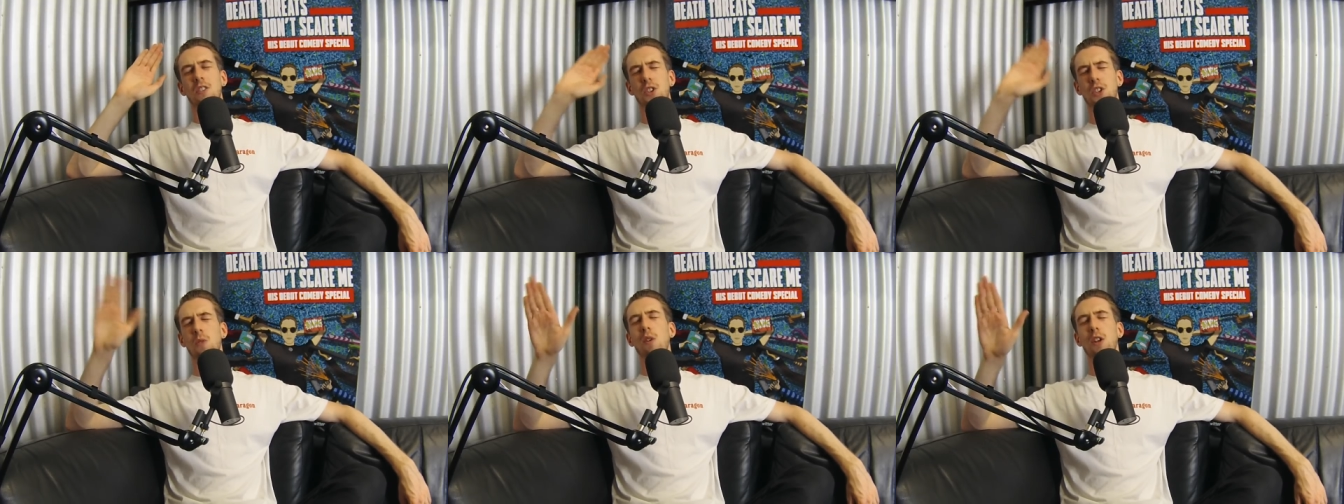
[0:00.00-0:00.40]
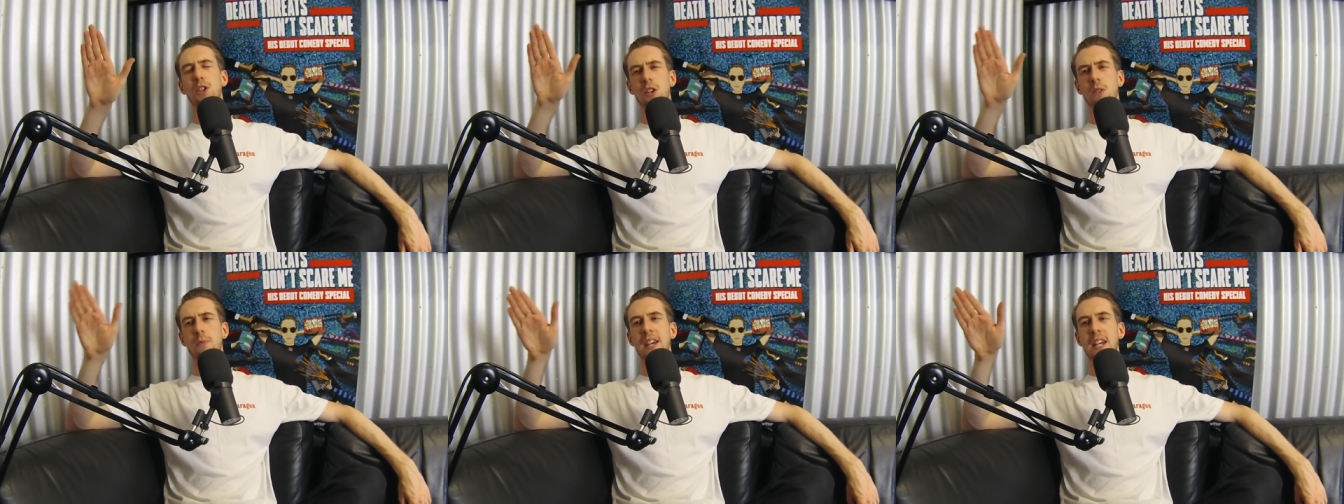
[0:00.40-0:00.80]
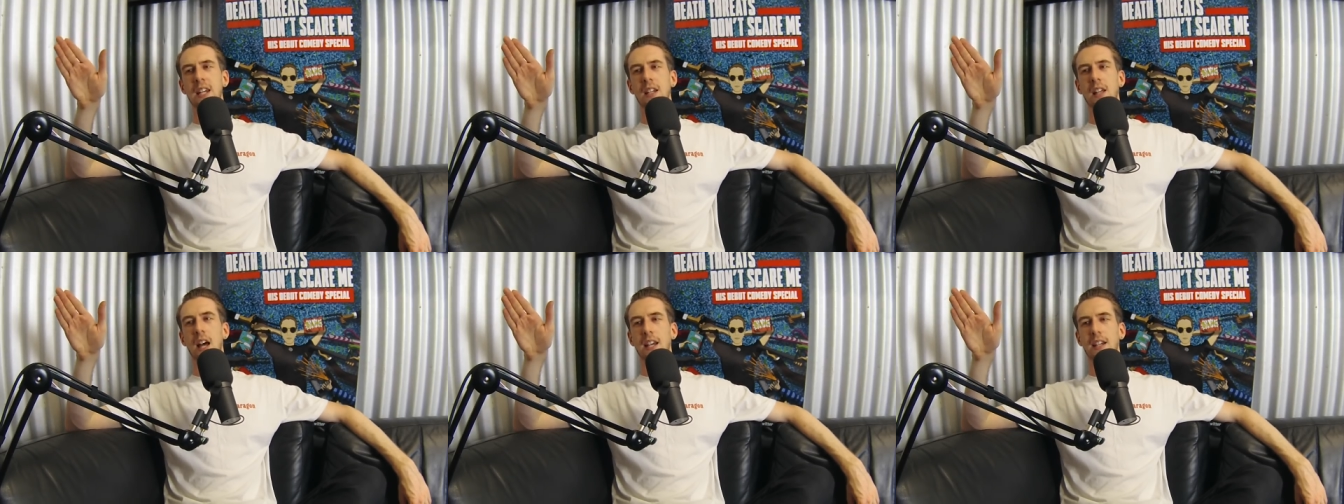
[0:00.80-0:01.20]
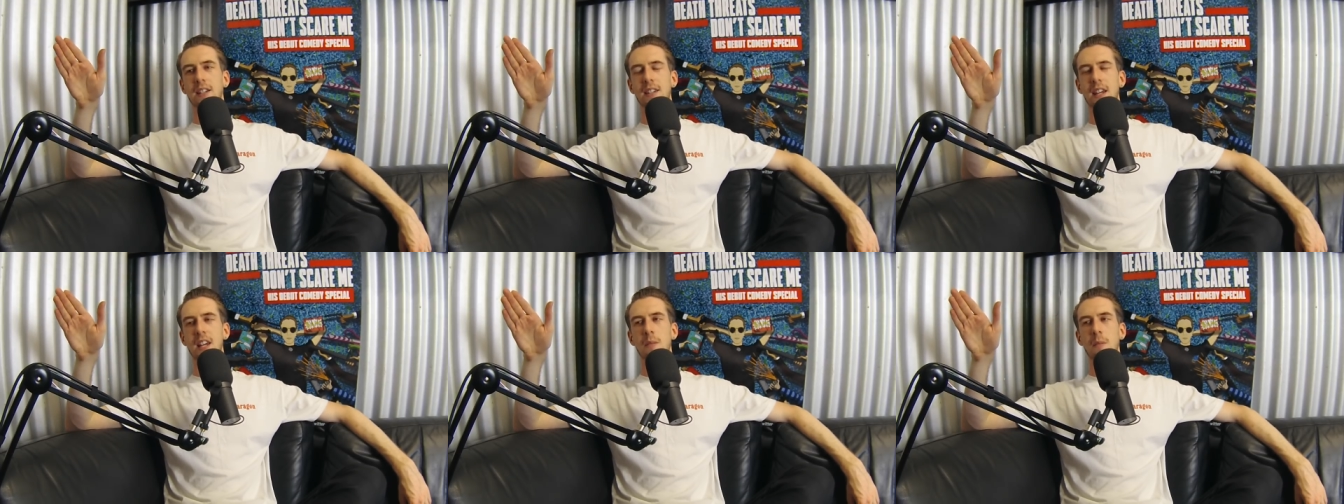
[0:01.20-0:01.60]
Do, do you mean in like
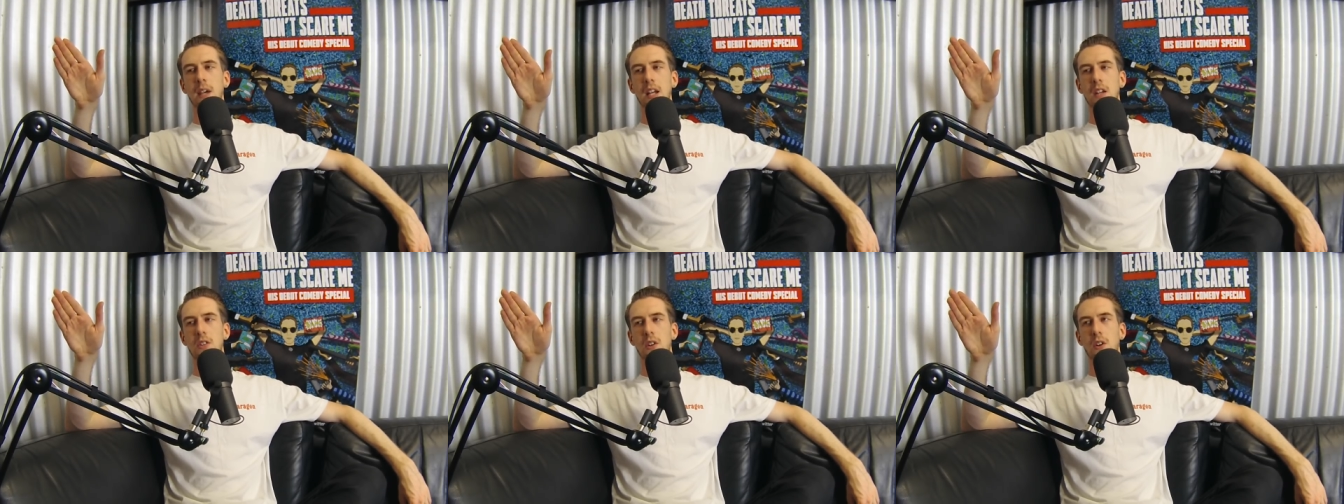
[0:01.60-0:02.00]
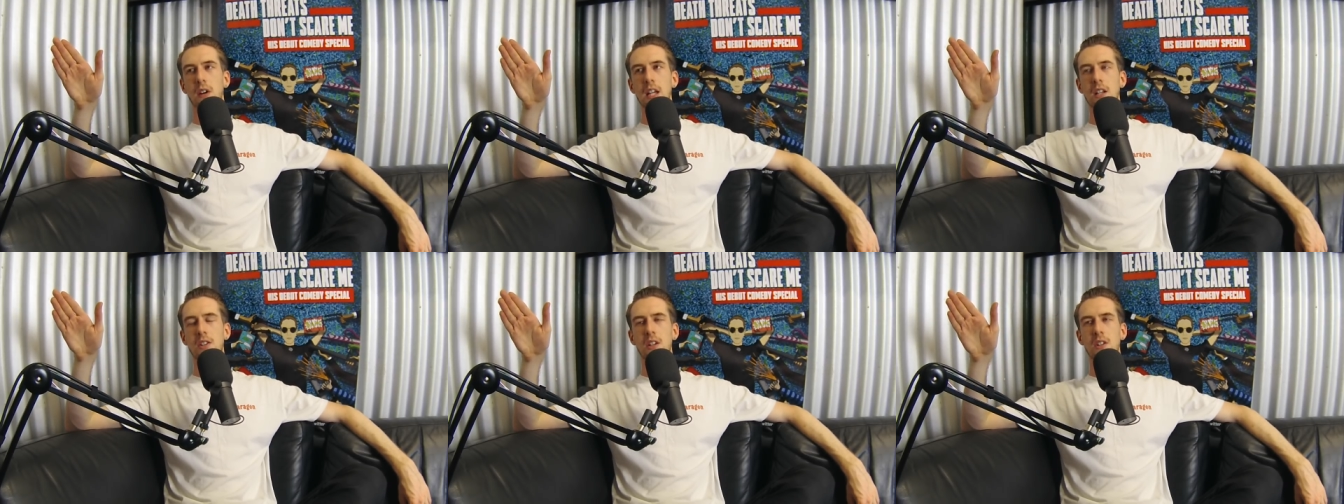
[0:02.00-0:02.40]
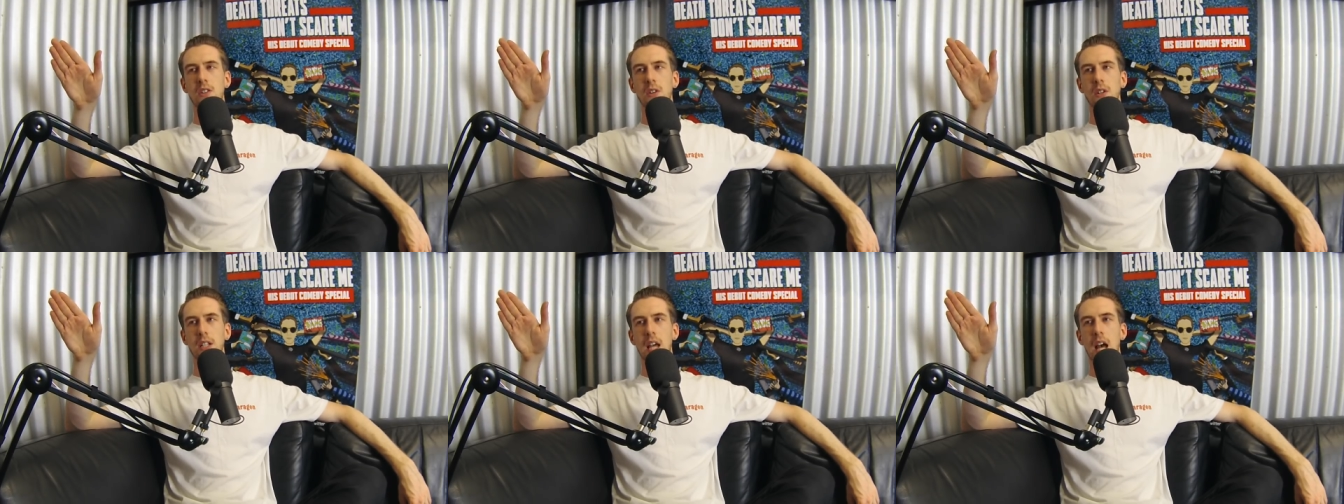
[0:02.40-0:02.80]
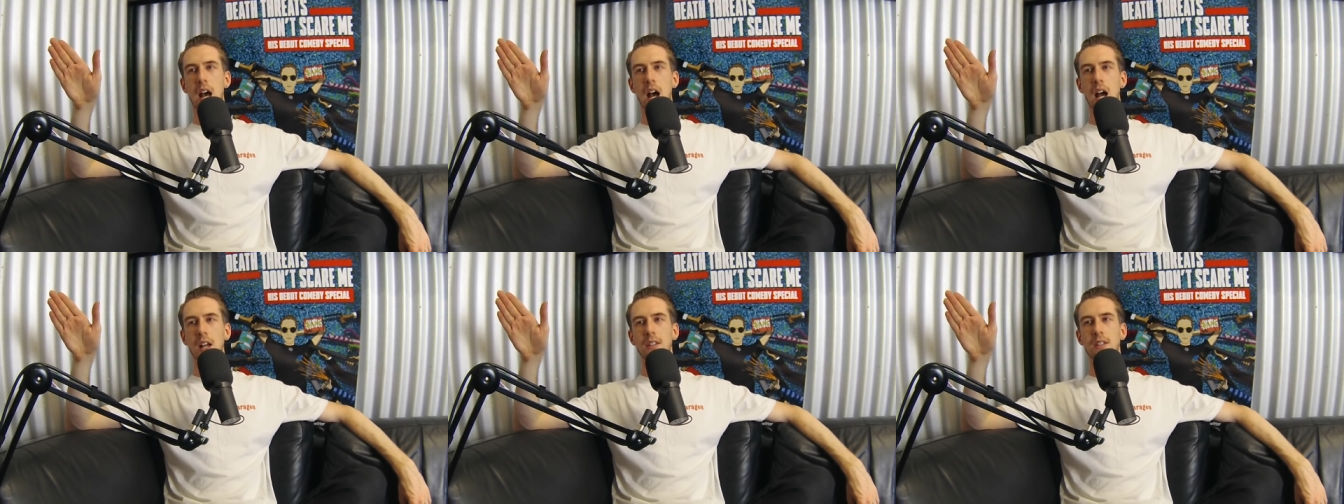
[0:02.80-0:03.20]
centimeters or inches or
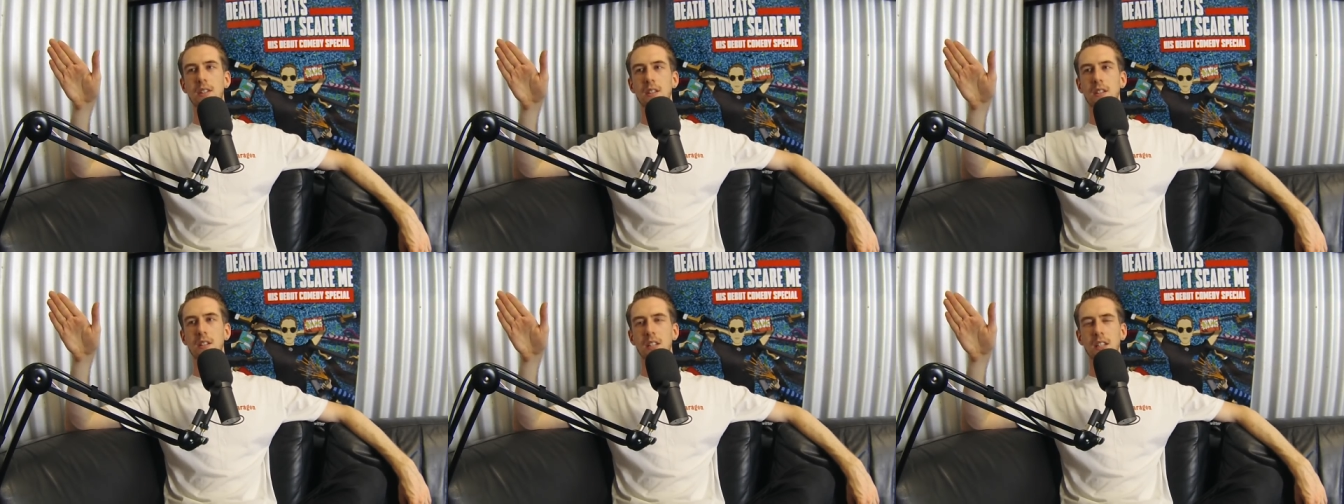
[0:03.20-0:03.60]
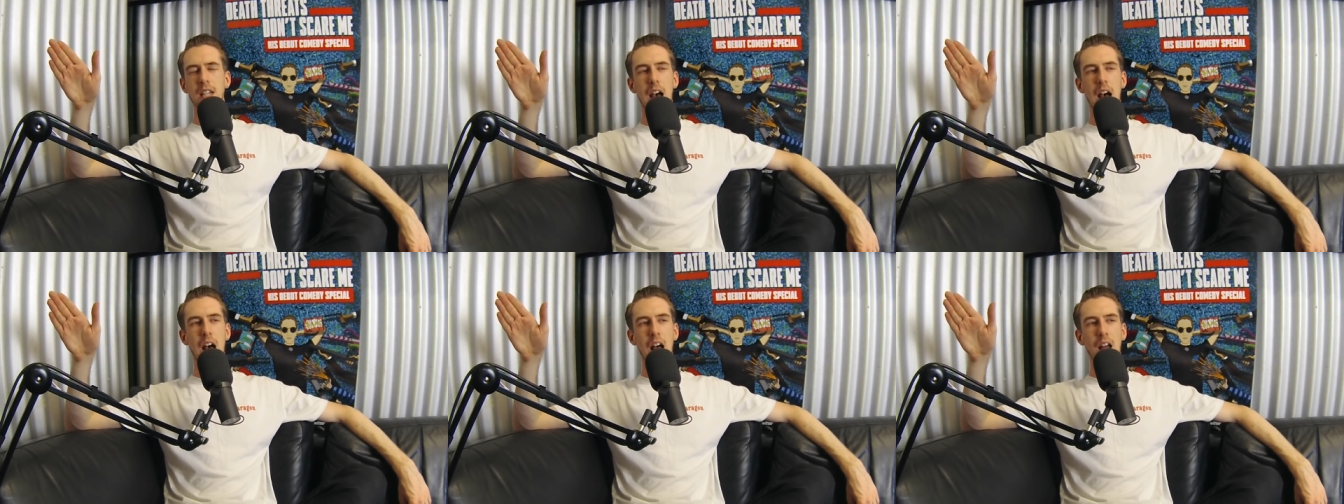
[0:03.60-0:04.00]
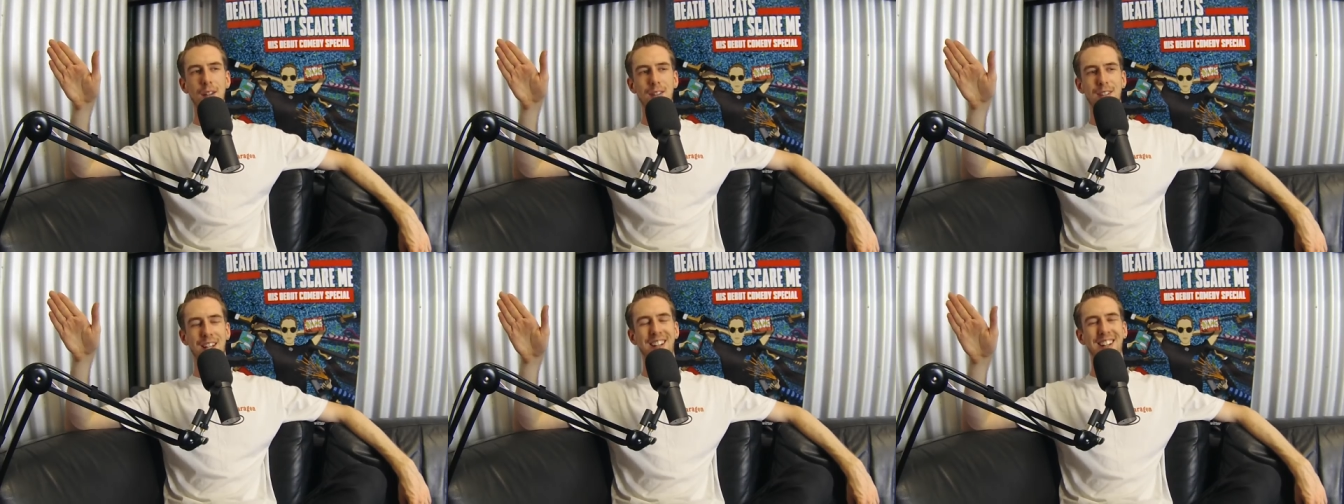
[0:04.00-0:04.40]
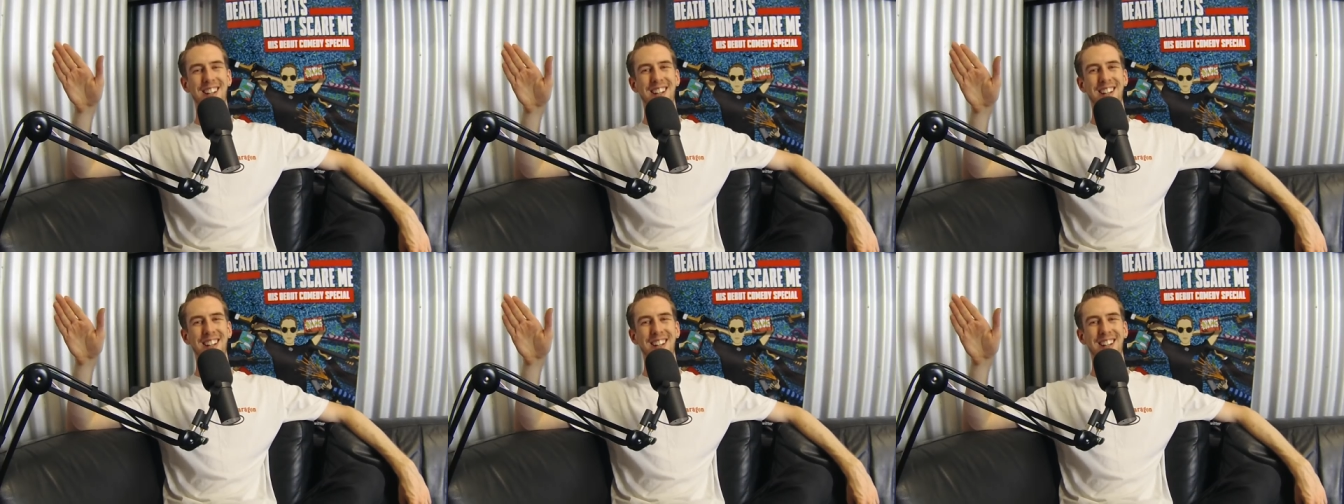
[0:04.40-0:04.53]
yards? Yards?